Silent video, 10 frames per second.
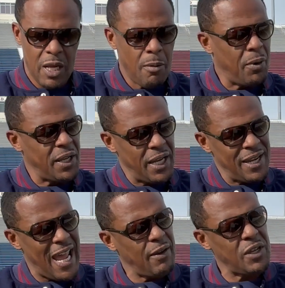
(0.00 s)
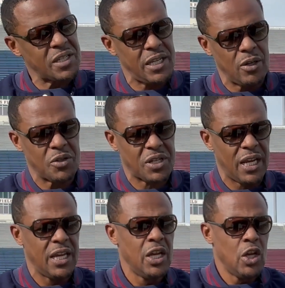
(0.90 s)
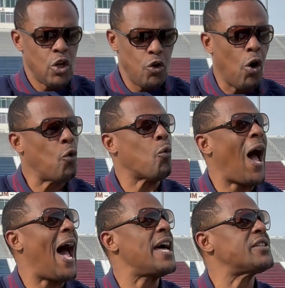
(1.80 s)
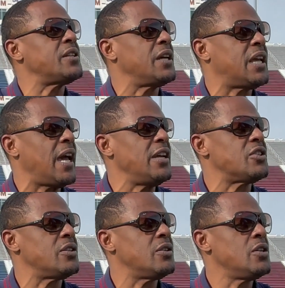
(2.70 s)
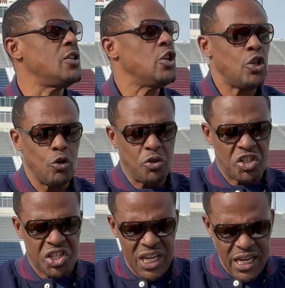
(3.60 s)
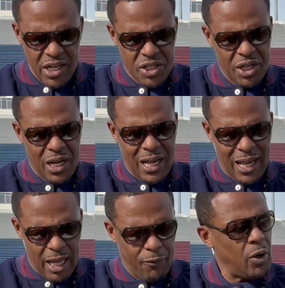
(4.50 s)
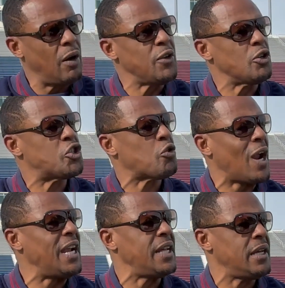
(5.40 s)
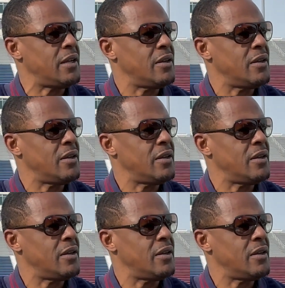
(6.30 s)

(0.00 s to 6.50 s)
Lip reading: But the Navy SEALs say, you don't rise to the occasion. You sink to the level of your training.